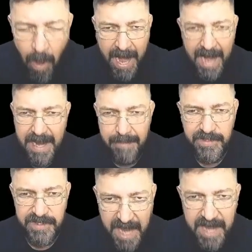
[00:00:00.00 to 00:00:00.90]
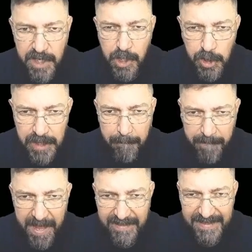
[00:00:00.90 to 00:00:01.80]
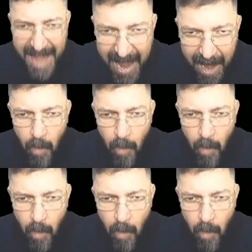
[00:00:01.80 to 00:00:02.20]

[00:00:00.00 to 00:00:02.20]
I am sending you to the pit now.